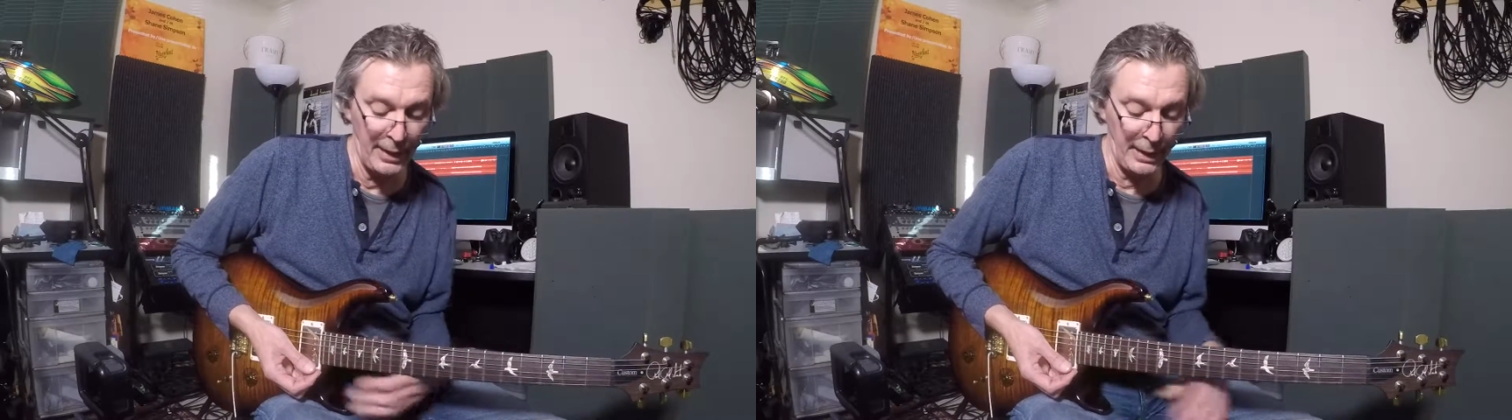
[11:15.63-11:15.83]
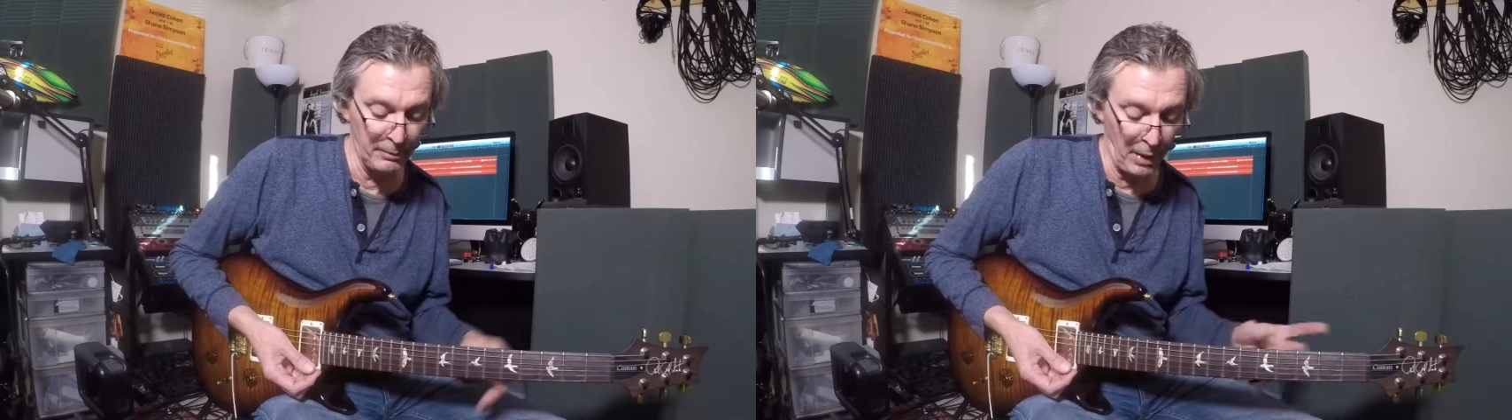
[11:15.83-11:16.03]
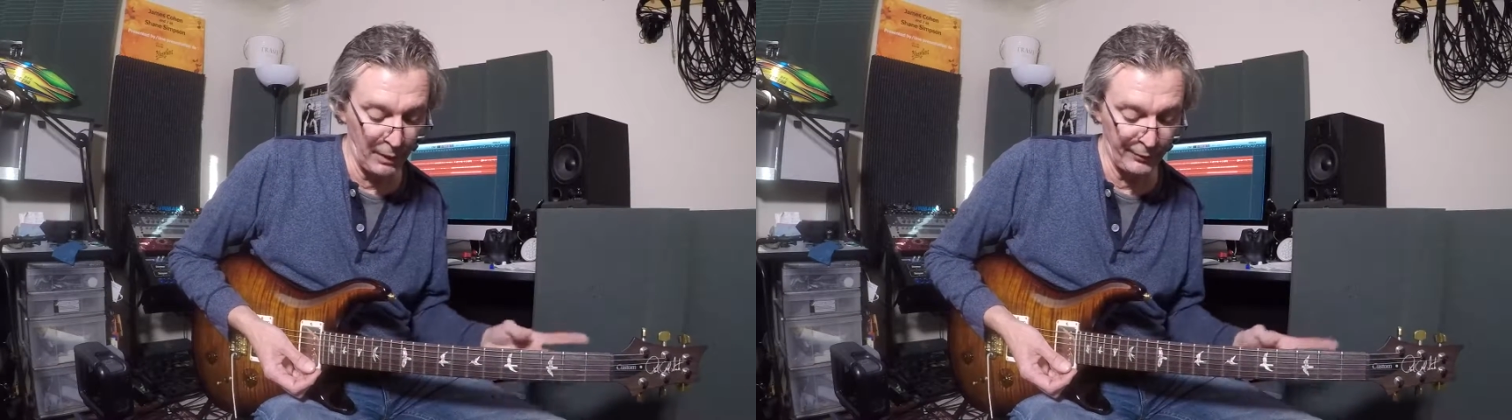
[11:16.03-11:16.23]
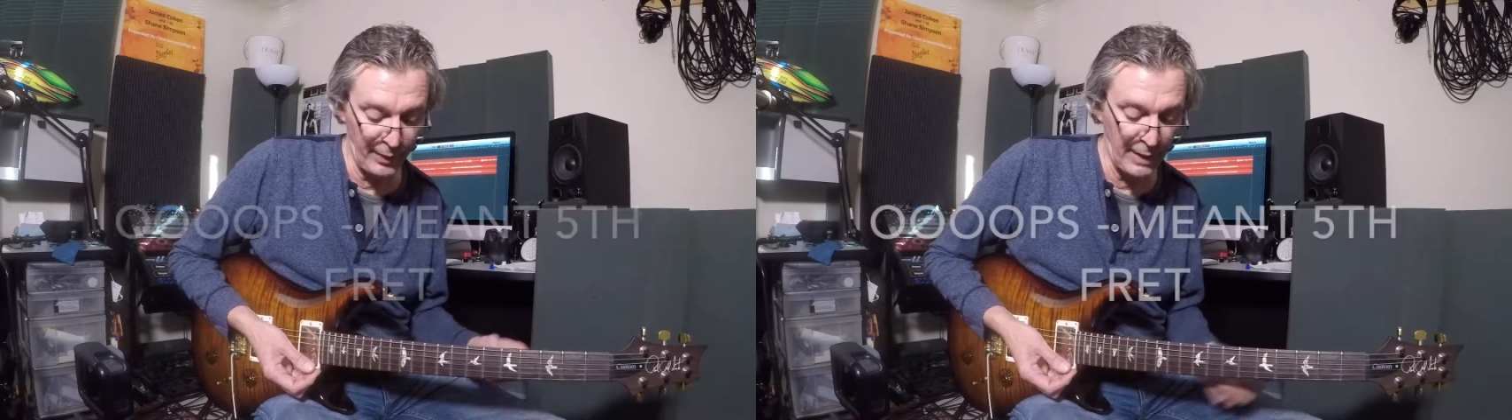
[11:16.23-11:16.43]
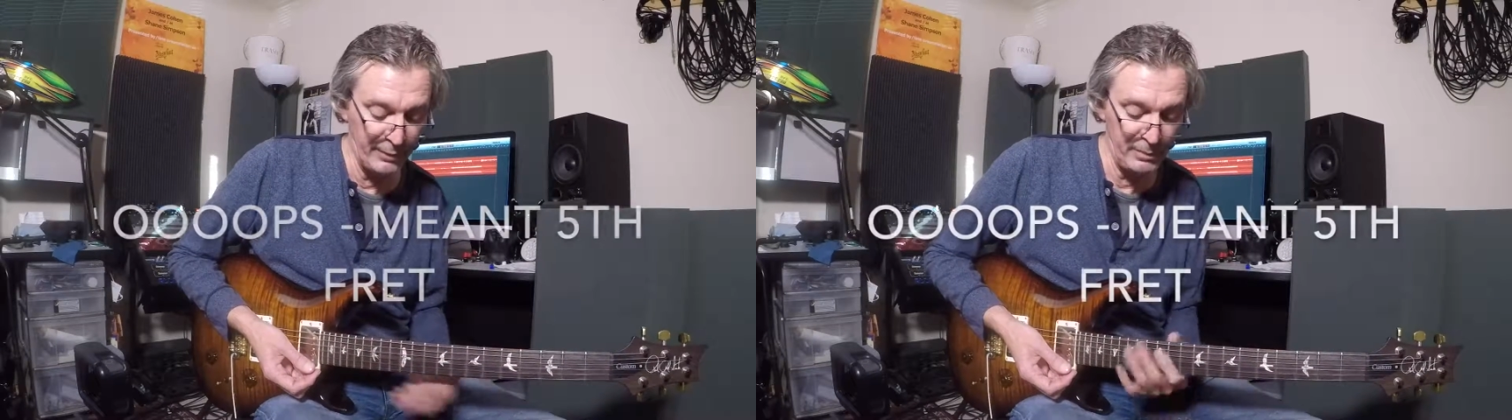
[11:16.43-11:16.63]
and box
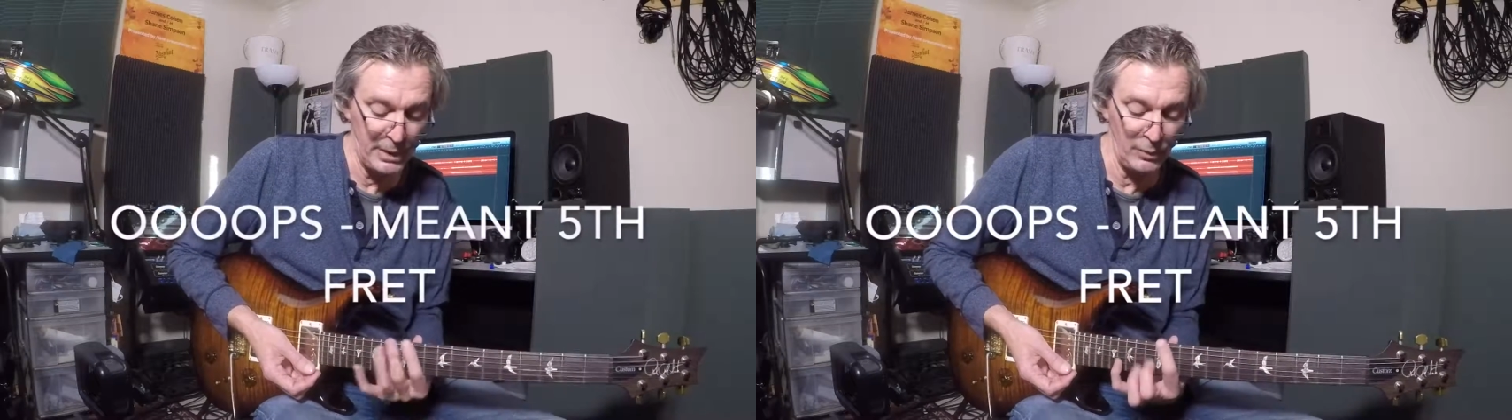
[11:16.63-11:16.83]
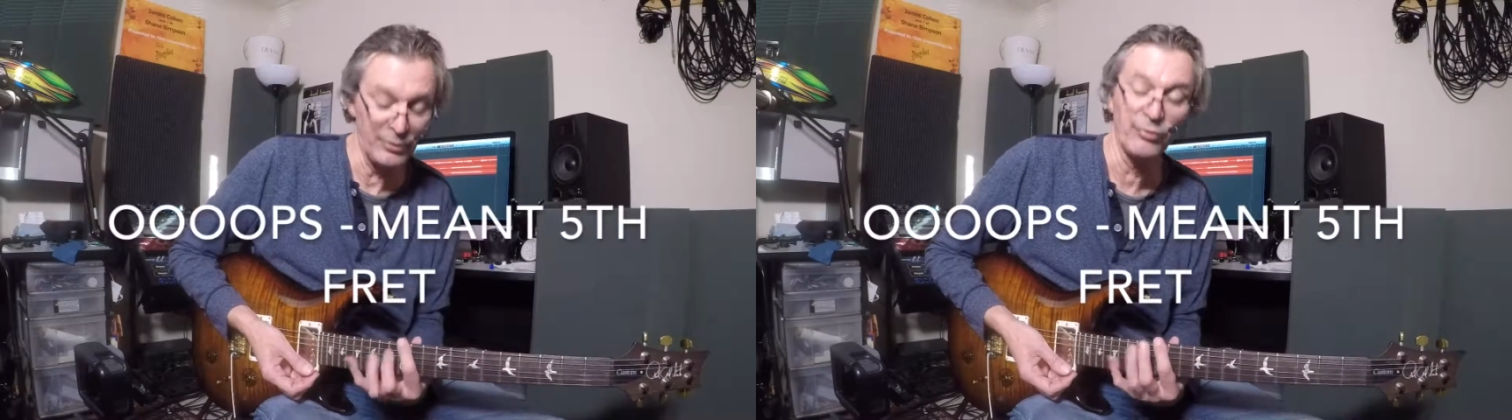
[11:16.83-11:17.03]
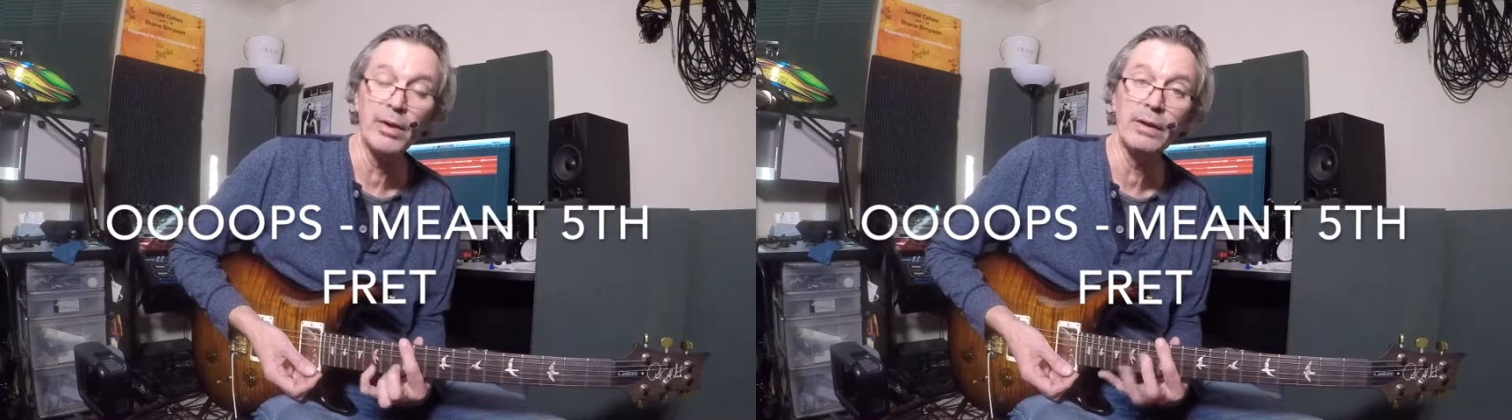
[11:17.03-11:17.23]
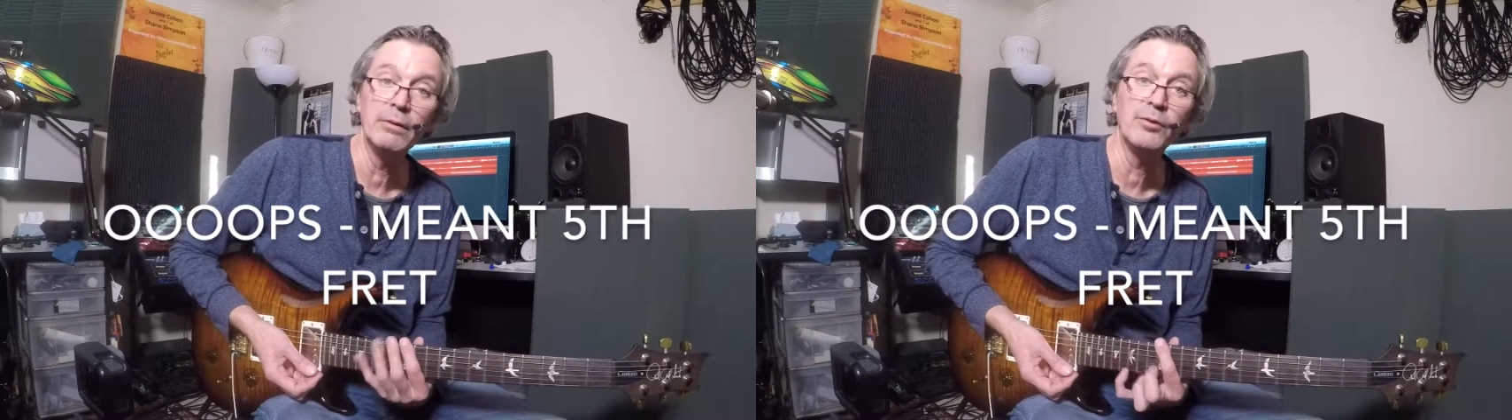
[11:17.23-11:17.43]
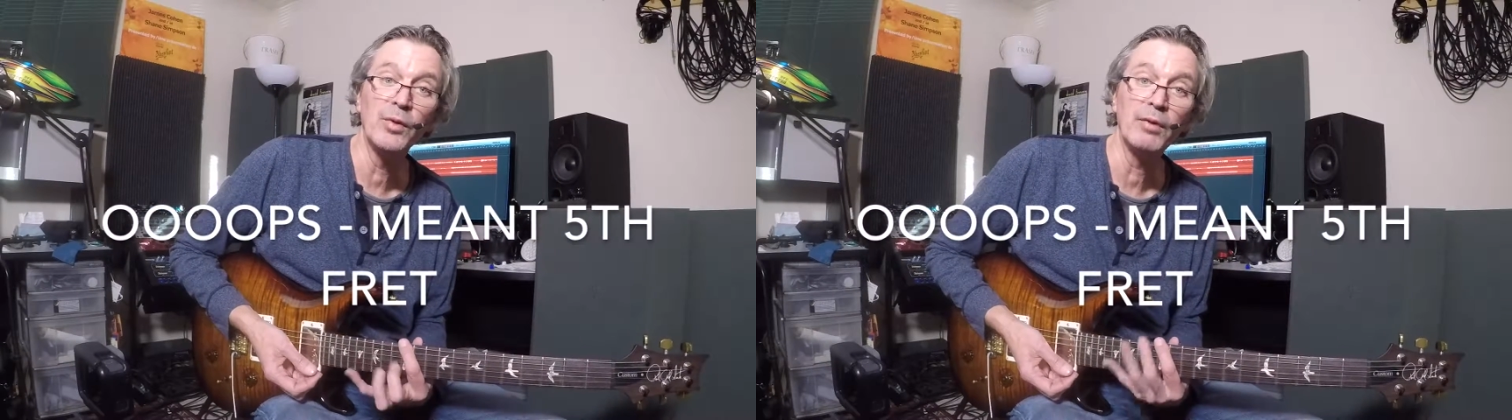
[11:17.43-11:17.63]
5 in B, which is right here in
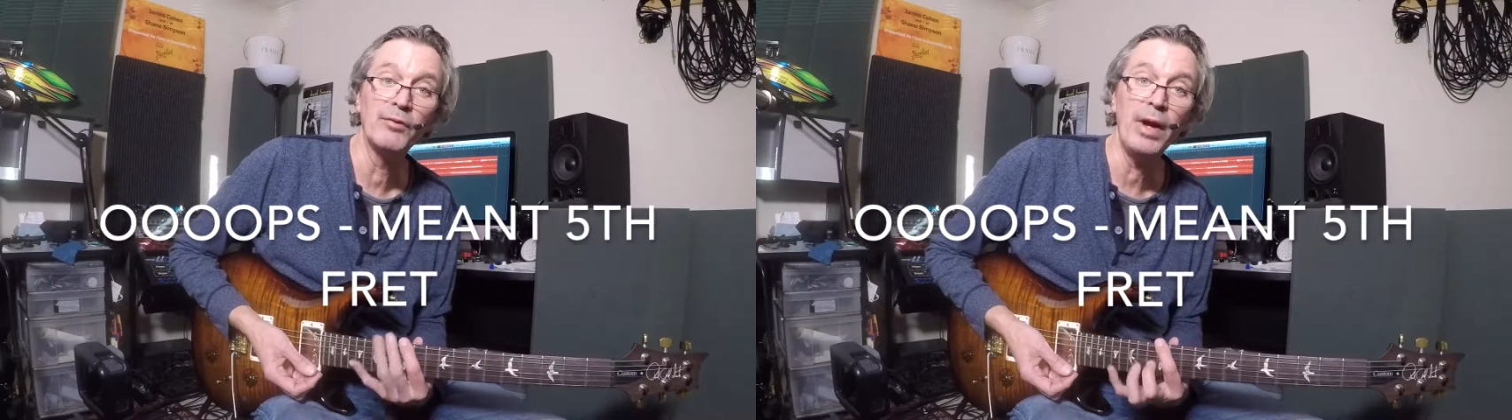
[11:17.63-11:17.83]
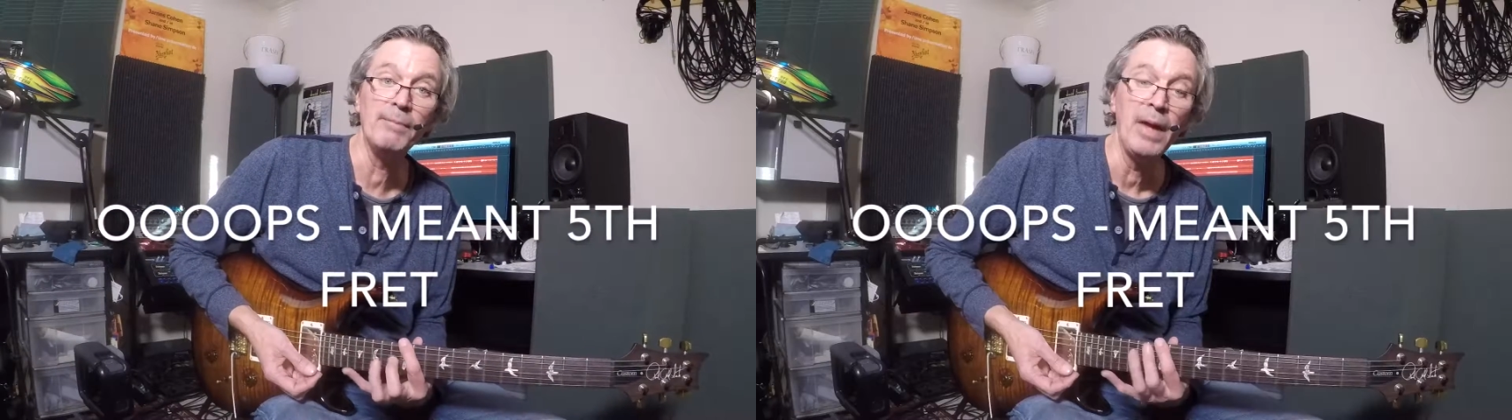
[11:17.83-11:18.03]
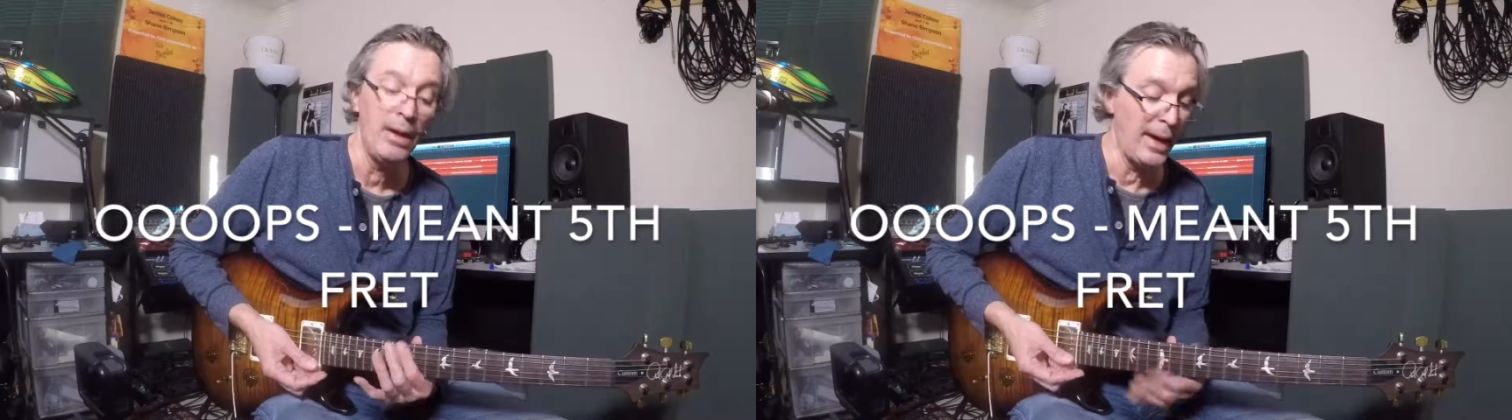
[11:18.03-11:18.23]
your 12th fret.